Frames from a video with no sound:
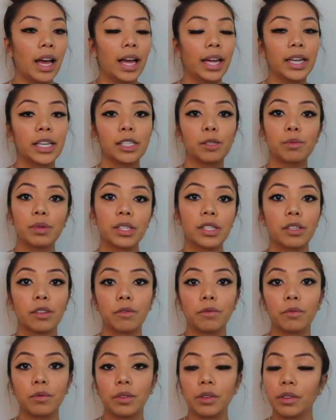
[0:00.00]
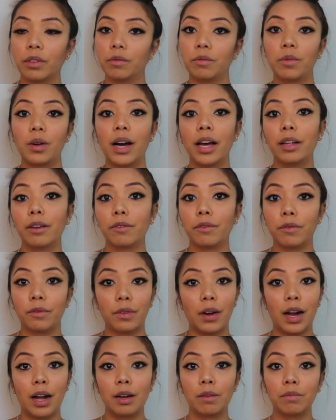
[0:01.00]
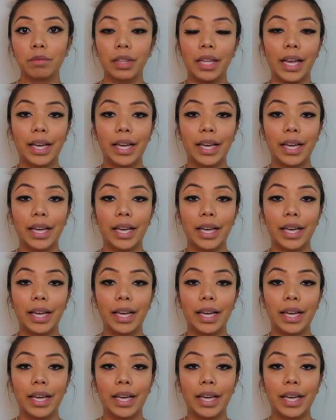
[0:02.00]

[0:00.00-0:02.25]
an expensive one from